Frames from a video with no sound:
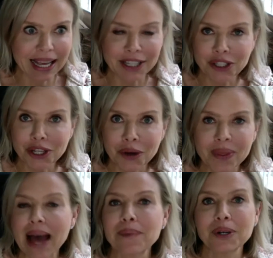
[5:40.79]
And so
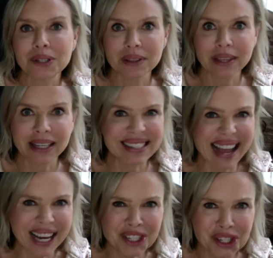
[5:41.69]
that person thinks,
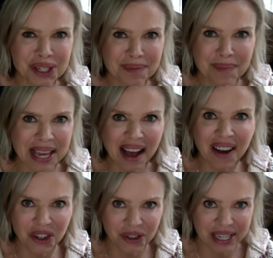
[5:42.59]
I shouldn't be
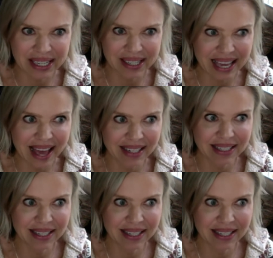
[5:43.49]
hungry yet.